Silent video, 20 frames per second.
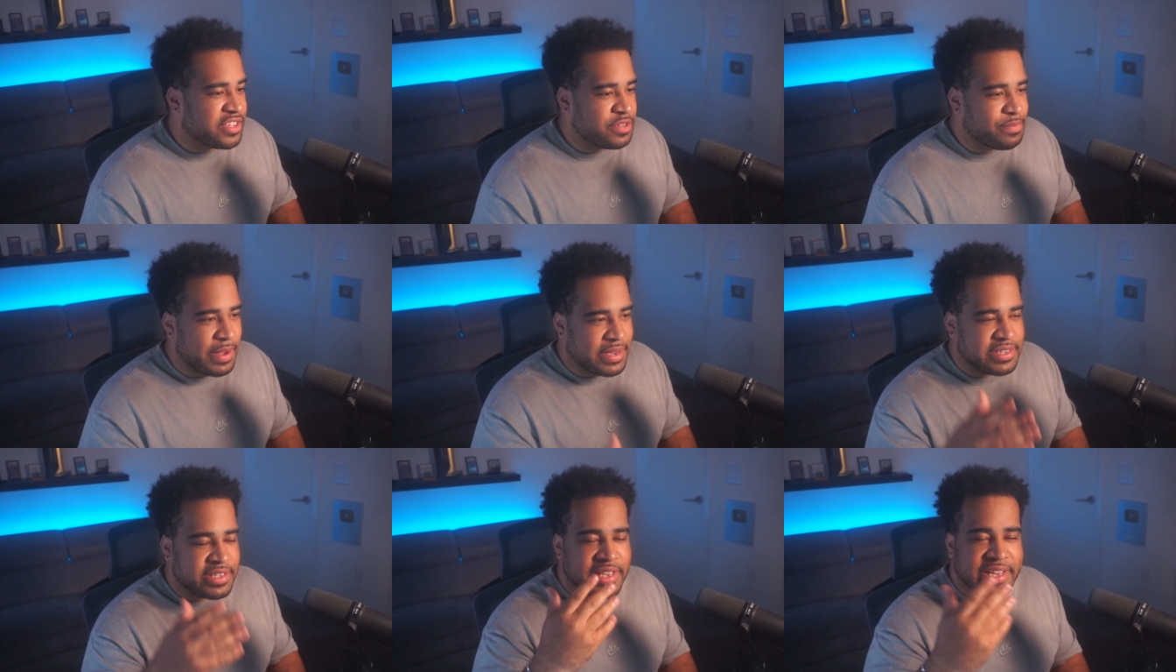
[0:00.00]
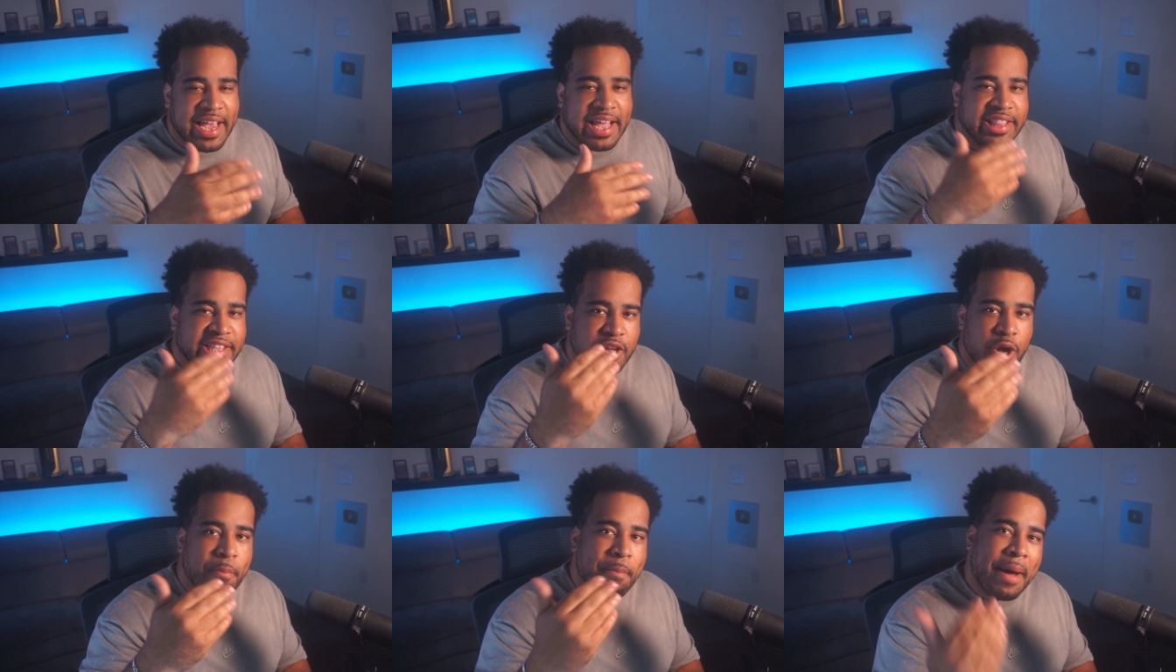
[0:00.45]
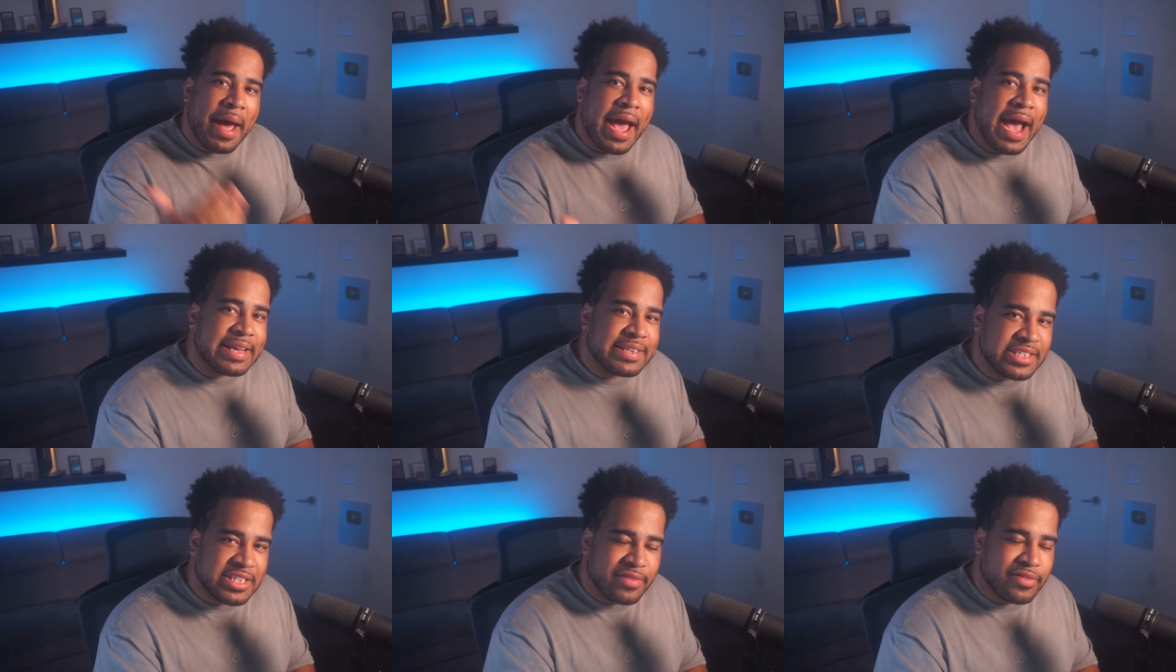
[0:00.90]
This is basically, again, the
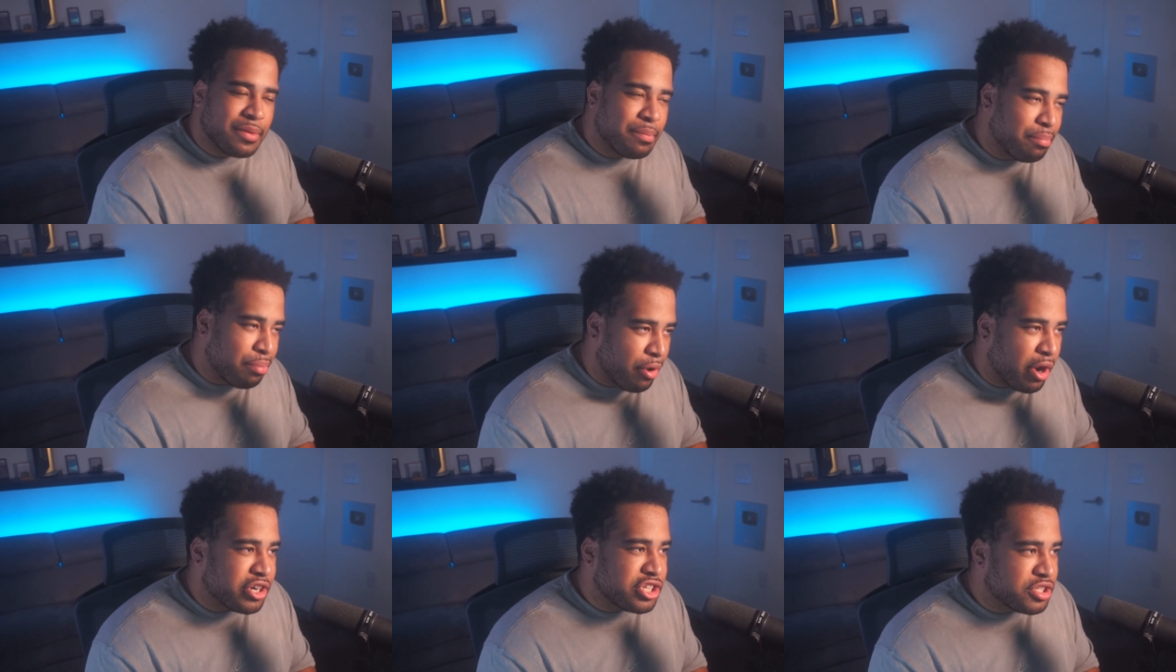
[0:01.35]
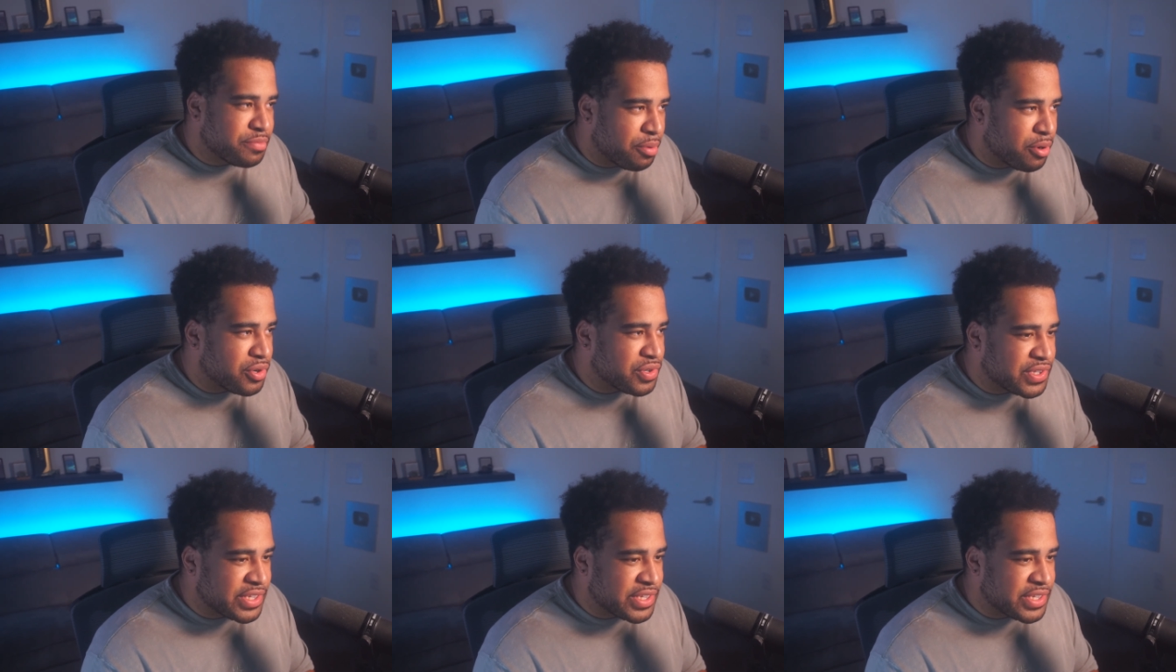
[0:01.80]
opacity of the brush per